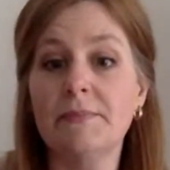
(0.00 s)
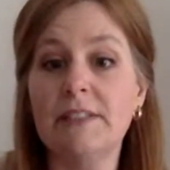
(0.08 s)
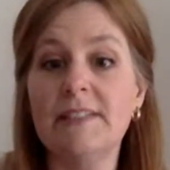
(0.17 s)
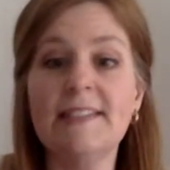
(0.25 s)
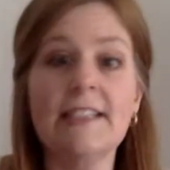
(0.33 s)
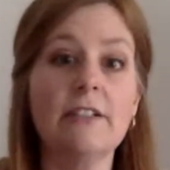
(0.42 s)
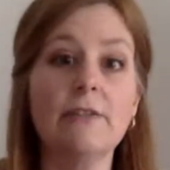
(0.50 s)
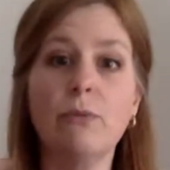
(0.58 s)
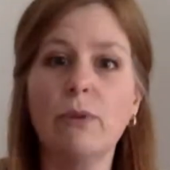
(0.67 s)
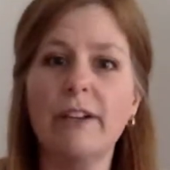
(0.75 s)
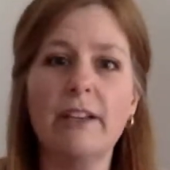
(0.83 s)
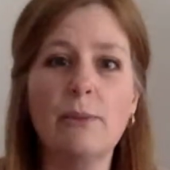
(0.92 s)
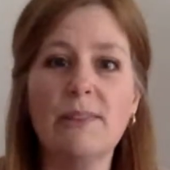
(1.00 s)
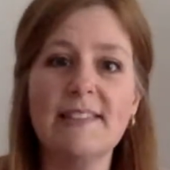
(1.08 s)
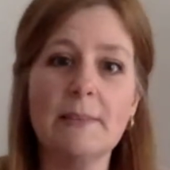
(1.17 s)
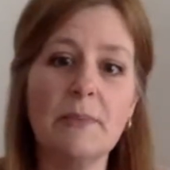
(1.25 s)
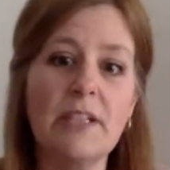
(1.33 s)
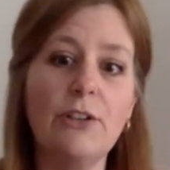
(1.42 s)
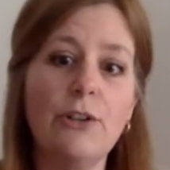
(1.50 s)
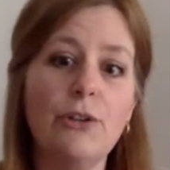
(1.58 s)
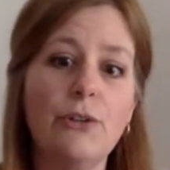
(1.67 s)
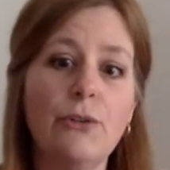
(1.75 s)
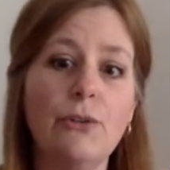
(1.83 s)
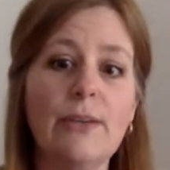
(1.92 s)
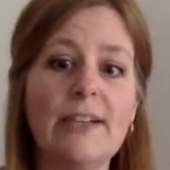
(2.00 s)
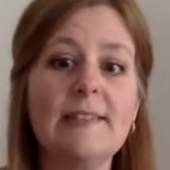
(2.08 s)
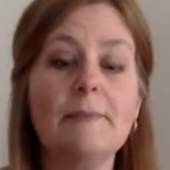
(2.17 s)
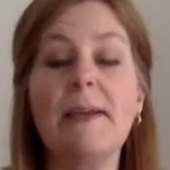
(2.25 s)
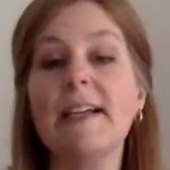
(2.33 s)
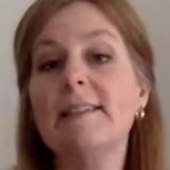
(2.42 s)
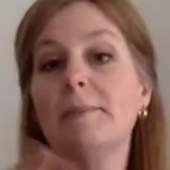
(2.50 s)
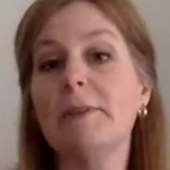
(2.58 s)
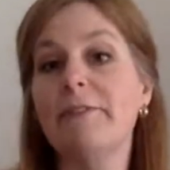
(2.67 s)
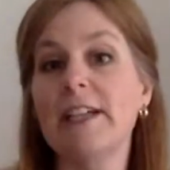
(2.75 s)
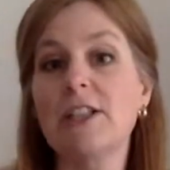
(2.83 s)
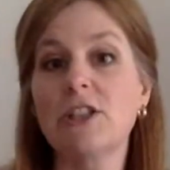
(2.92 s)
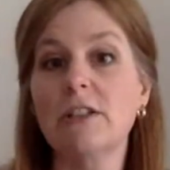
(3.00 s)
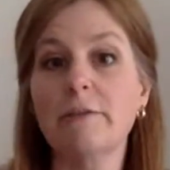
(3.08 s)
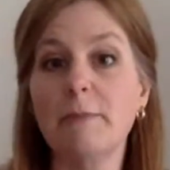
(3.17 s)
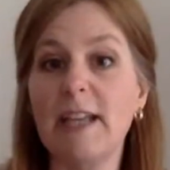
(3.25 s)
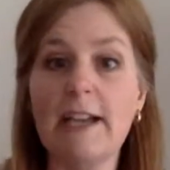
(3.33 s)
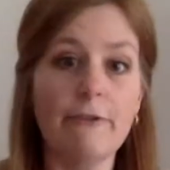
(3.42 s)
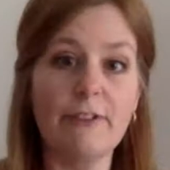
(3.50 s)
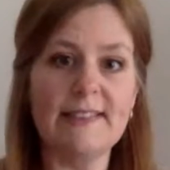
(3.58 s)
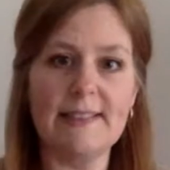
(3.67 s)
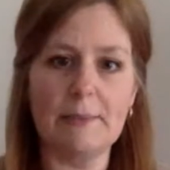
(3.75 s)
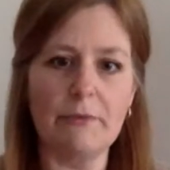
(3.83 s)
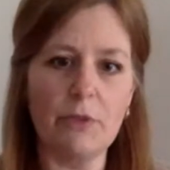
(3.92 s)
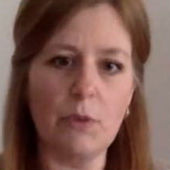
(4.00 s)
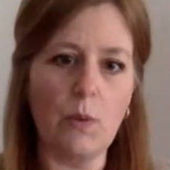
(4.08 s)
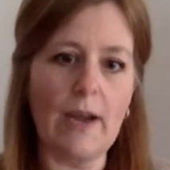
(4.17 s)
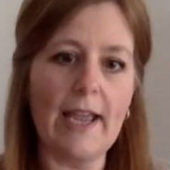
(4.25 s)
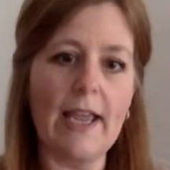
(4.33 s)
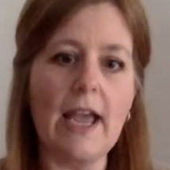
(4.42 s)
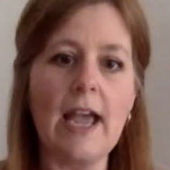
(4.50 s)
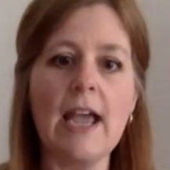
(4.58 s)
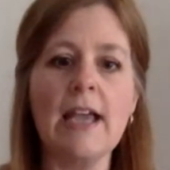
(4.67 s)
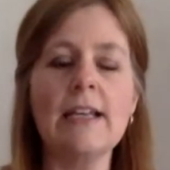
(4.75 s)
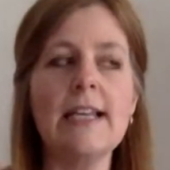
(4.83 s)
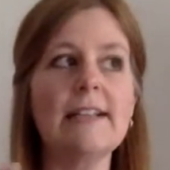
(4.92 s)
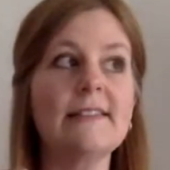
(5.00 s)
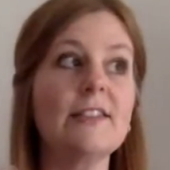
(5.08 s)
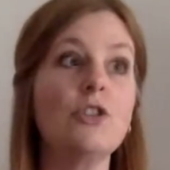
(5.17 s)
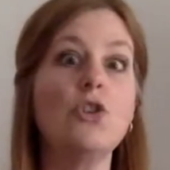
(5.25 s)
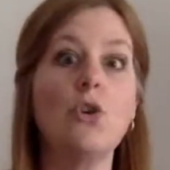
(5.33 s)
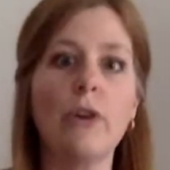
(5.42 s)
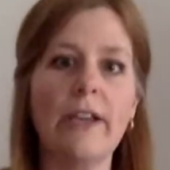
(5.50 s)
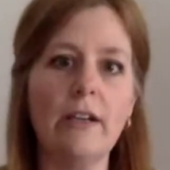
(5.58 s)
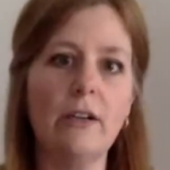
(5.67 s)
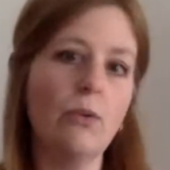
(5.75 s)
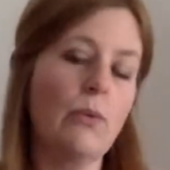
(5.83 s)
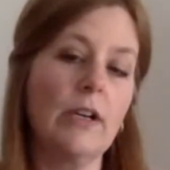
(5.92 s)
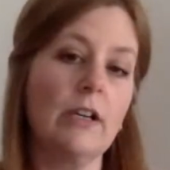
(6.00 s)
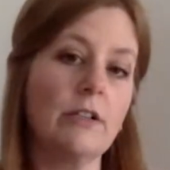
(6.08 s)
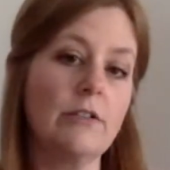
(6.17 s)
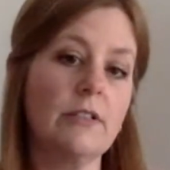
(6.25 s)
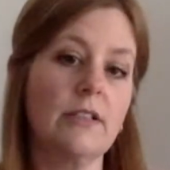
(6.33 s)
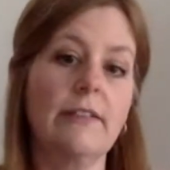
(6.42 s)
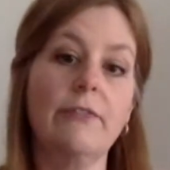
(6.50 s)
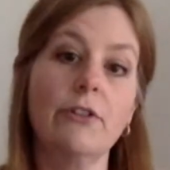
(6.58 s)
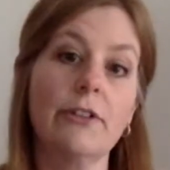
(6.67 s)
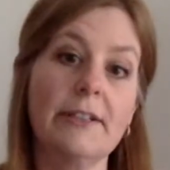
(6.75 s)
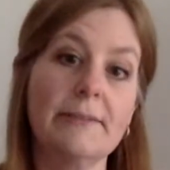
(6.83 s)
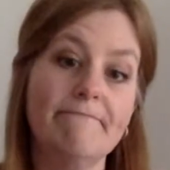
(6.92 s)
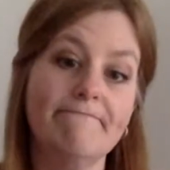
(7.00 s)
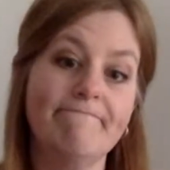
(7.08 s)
instead of working with somebody who expects perfection of me every step of the way and gets annoyed when I don't deliver on it.